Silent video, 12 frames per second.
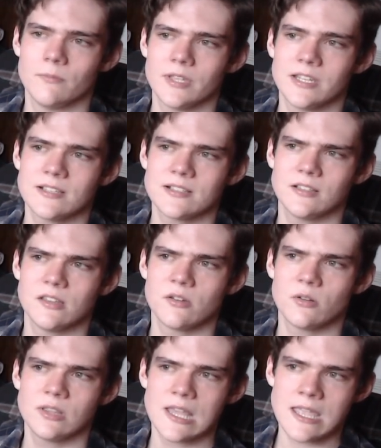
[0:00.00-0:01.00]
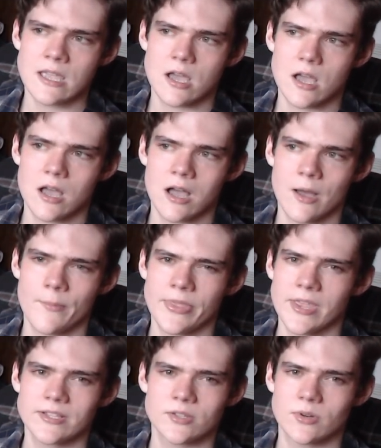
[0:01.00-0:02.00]
It is a little late, but
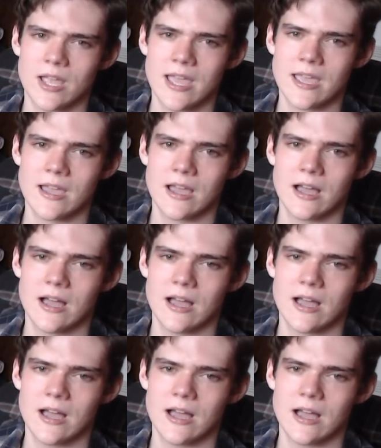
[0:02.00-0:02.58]
that's okay.